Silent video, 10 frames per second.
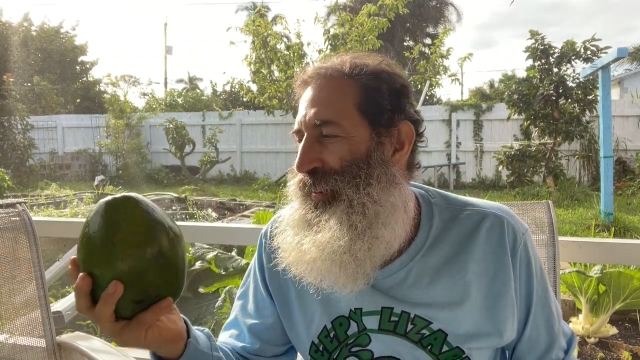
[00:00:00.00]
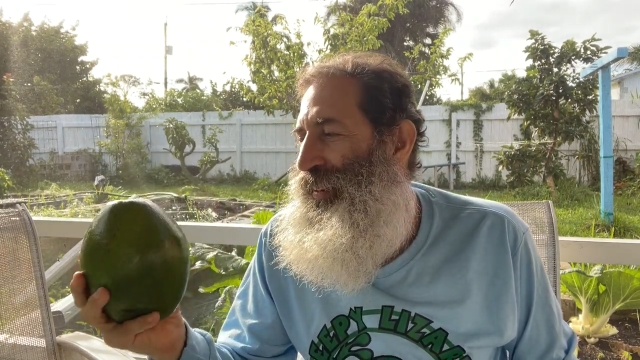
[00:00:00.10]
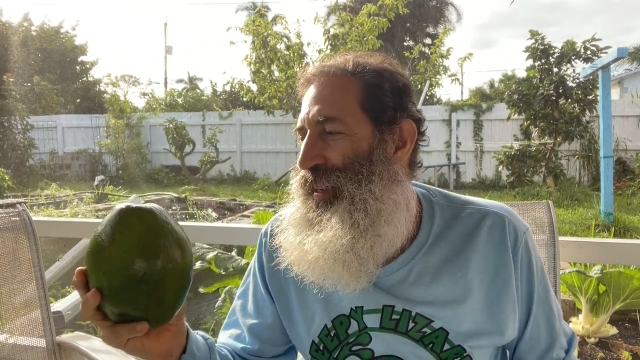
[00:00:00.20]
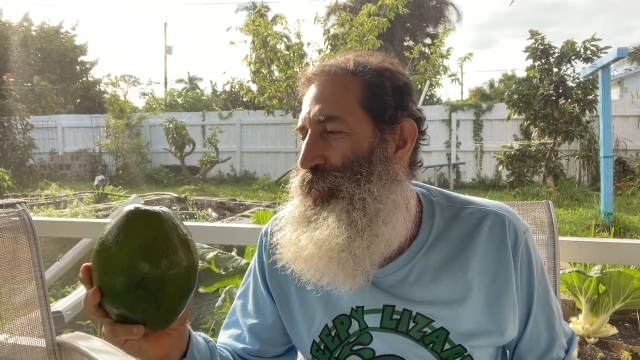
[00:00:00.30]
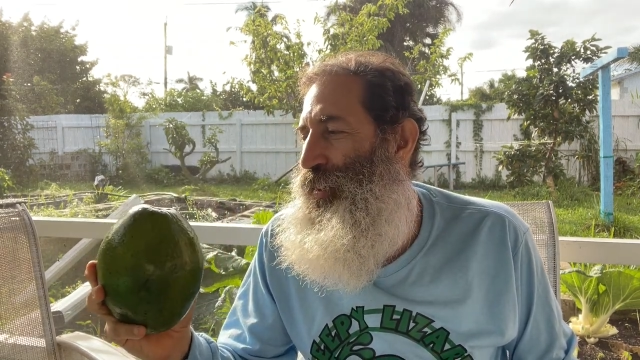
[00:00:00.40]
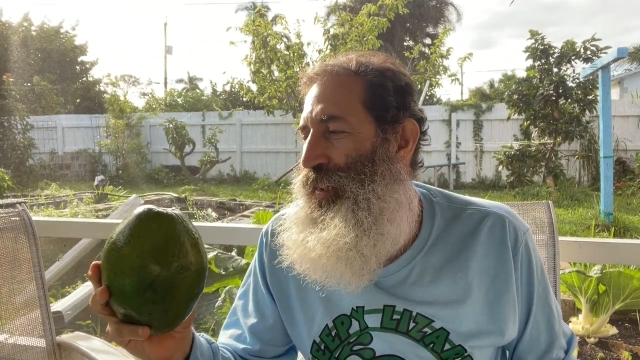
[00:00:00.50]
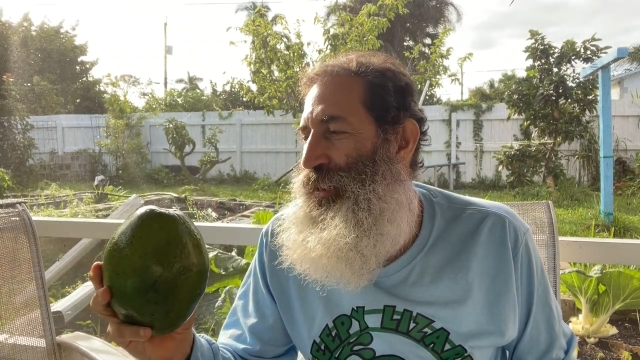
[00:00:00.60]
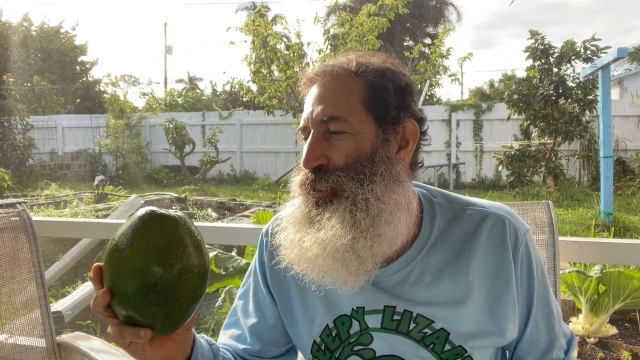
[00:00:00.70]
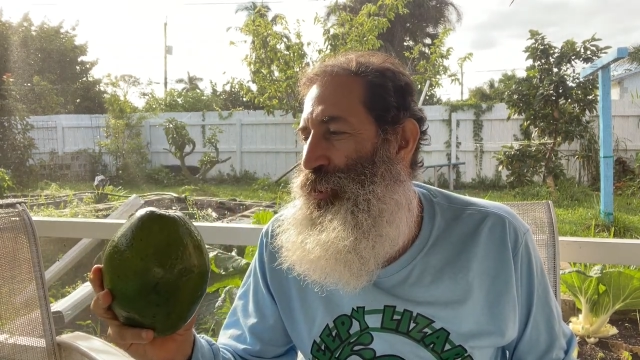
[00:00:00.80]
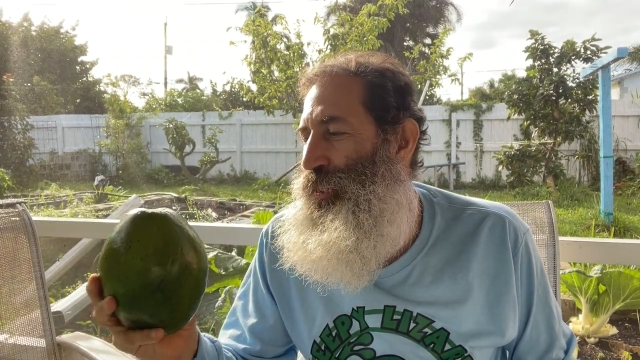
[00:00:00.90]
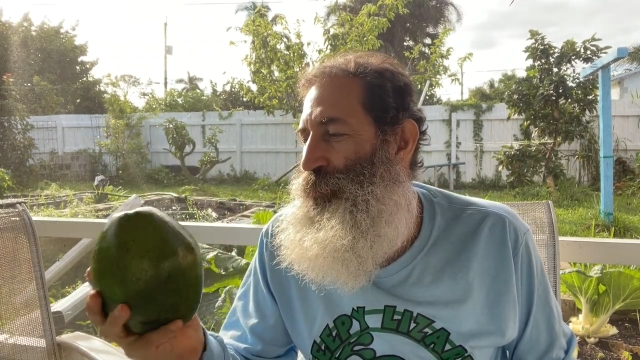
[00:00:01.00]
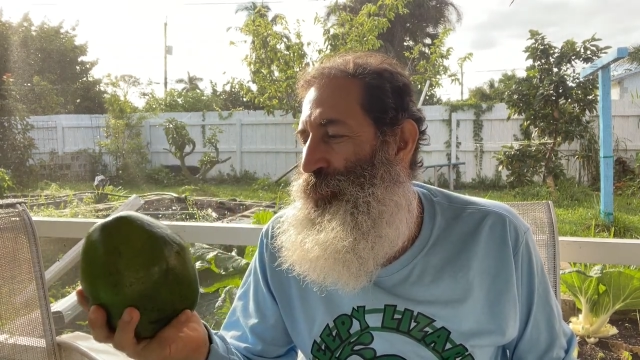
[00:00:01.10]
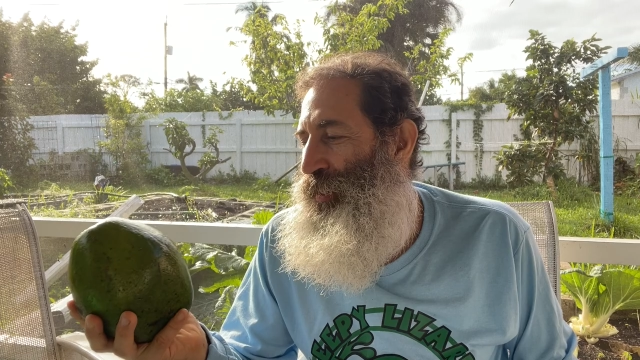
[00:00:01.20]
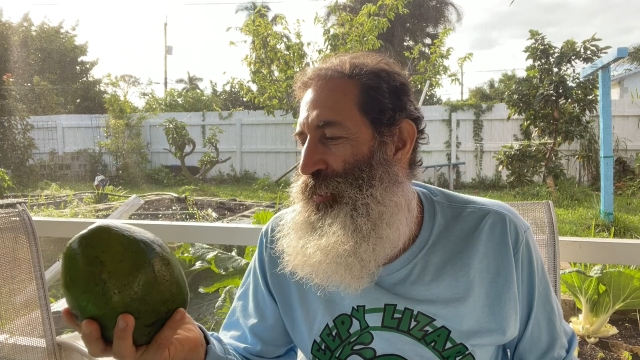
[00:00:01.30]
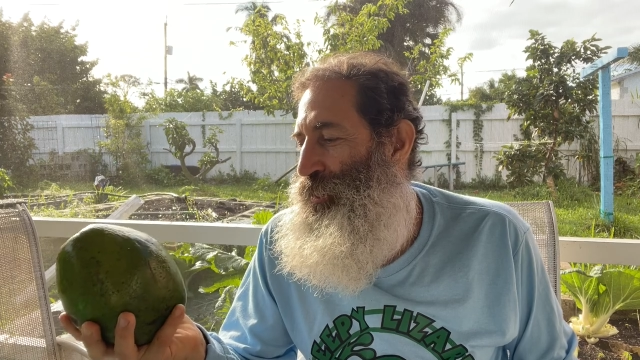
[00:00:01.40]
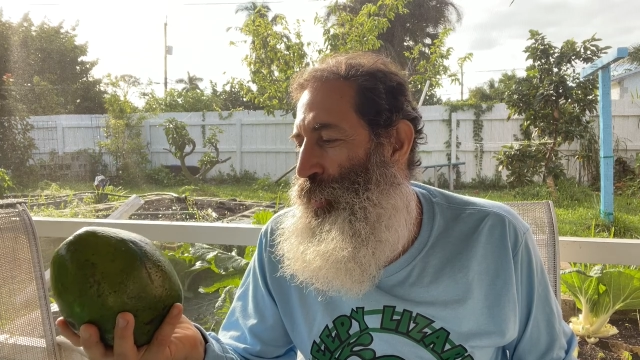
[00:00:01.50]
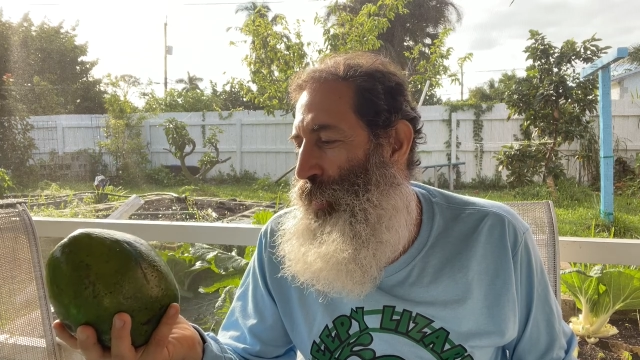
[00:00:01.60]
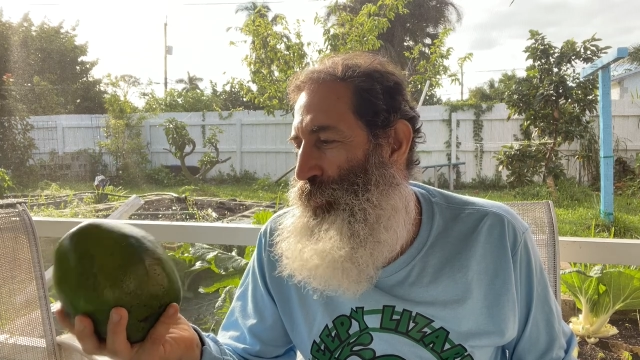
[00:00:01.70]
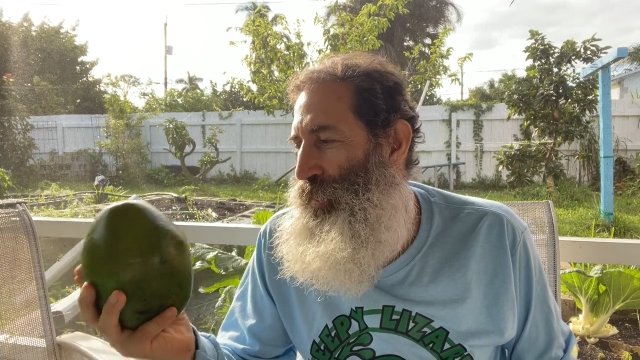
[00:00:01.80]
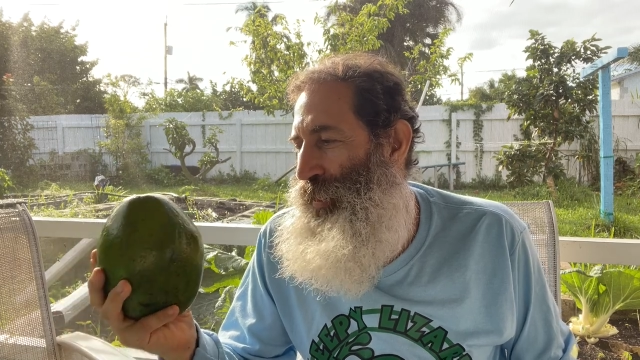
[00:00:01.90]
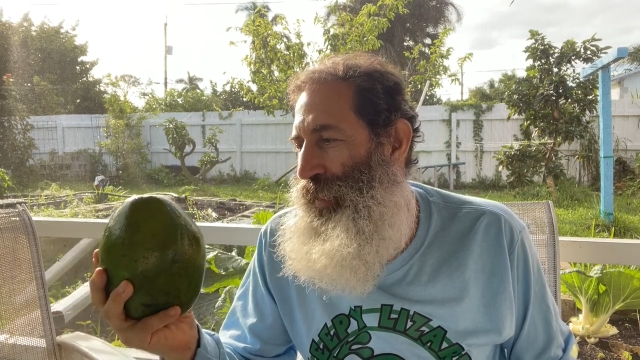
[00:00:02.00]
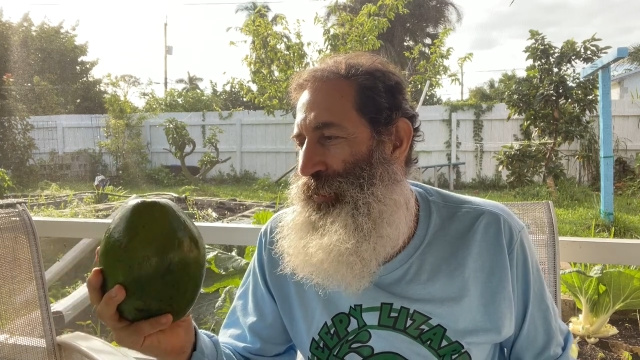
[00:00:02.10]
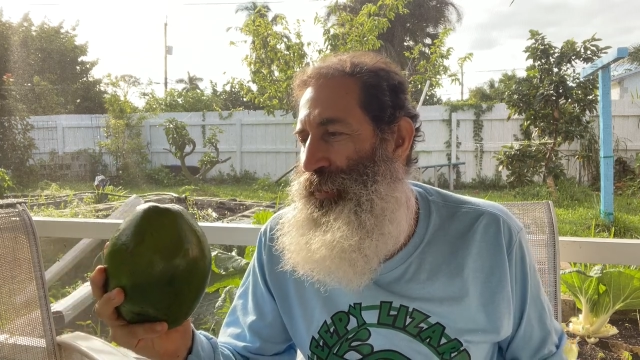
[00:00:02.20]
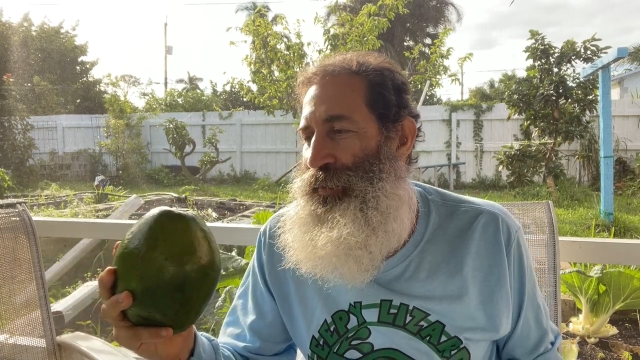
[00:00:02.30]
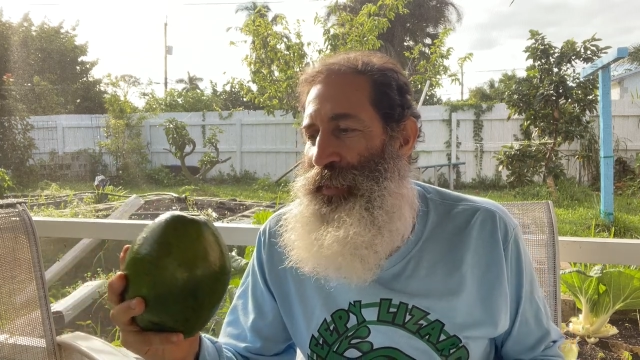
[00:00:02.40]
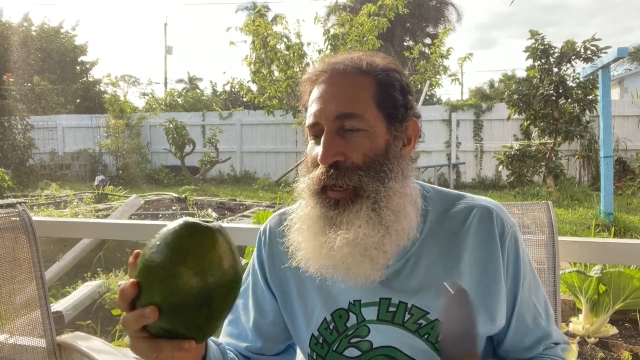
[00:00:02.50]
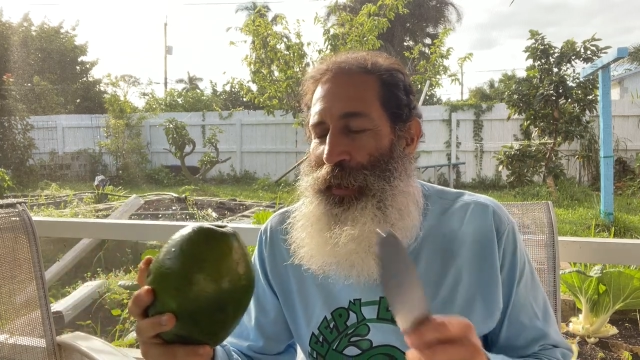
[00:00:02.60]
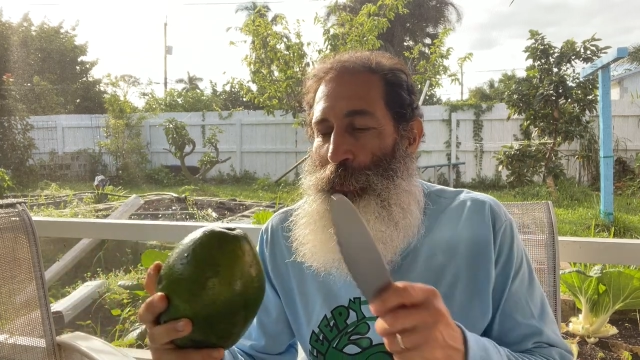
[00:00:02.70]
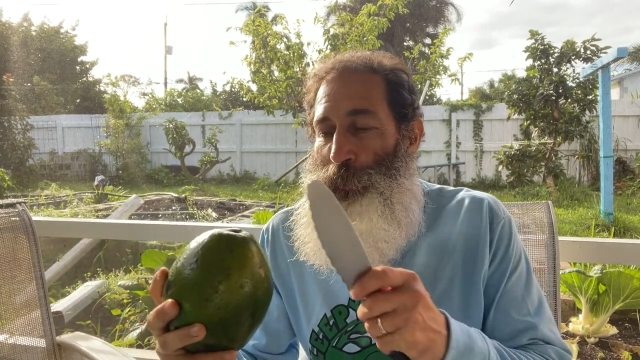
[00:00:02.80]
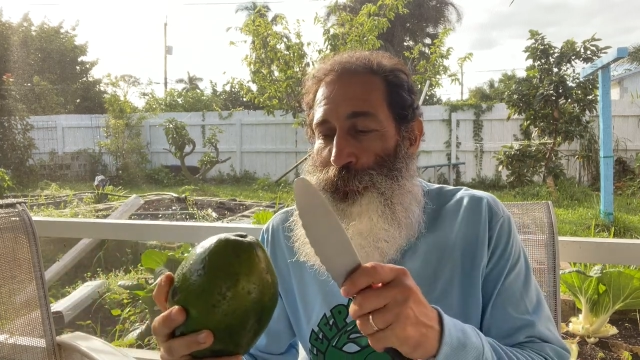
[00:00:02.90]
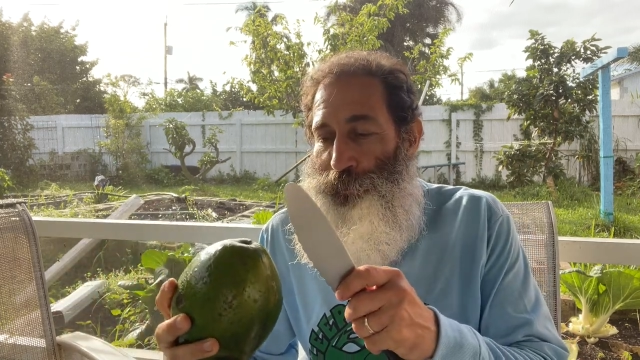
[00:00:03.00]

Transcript: even though I should. So I'm going to taste this now.